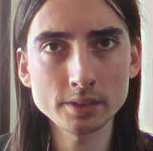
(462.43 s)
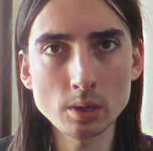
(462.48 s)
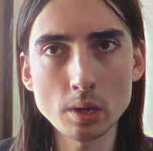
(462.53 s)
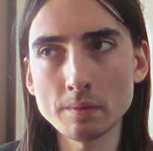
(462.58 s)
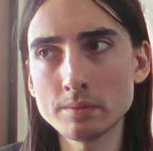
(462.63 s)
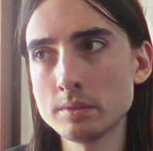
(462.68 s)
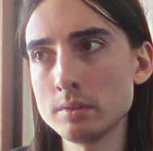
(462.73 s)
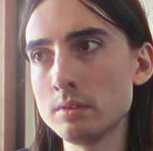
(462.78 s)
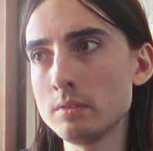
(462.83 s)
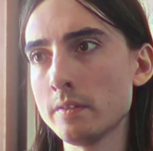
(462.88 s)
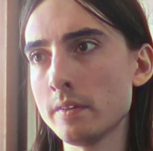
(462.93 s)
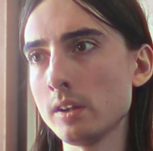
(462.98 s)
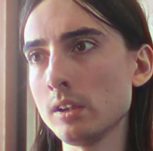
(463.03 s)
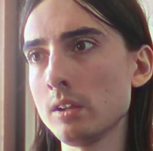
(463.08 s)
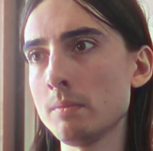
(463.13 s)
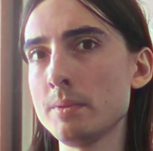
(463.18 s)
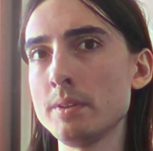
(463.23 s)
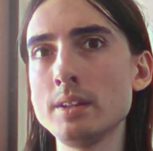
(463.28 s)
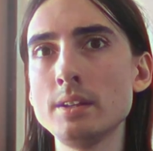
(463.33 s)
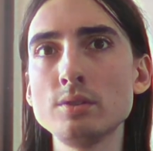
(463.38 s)
You have to
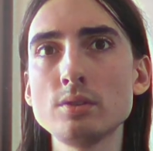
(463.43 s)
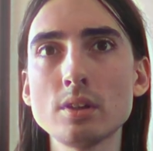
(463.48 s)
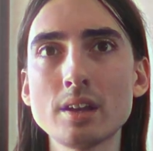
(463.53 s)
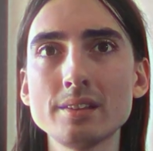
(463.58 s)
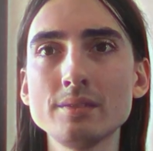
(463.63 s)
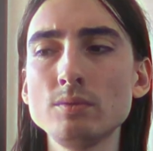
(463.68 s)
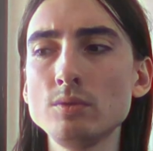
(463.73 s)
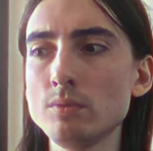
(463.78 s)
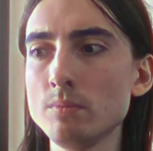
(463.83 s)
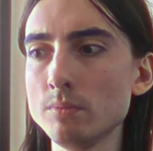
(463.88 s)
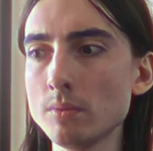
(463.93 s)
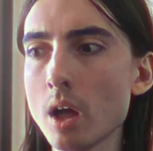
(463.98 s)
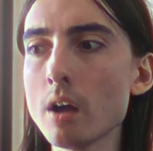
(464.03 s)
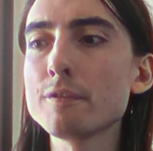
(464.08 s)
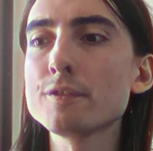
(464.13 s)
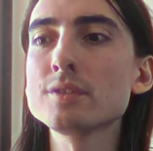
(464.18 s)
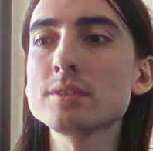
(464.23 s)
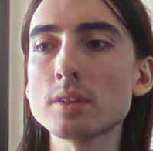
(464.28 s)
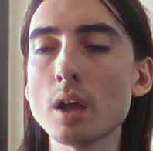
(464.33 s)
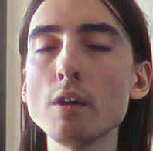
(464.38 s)
develop enough
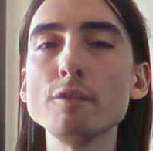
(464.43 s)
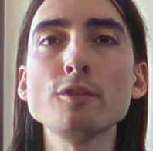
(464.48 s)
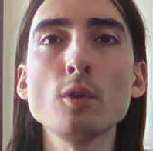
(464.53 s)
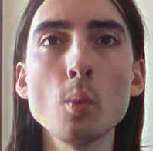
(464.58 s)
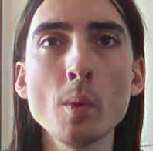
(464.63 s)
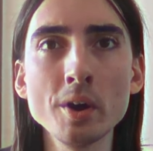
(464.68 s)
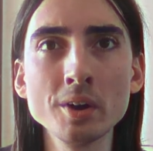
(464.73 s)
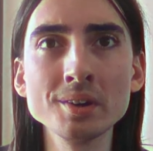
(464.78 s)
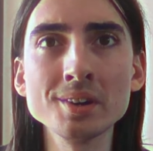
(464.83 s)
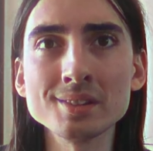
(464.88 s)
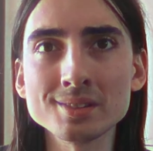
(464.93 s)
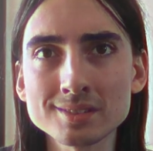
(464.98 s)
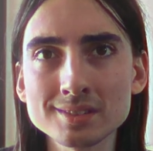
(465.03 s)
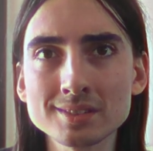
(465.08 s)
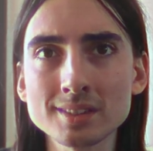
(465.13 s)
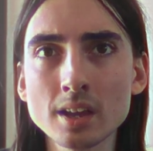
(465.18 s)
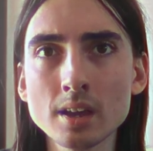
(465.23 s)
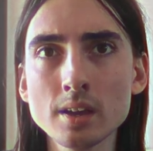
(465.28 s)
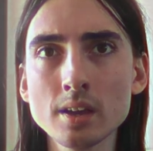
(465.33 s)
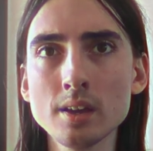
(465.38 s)
self-awareness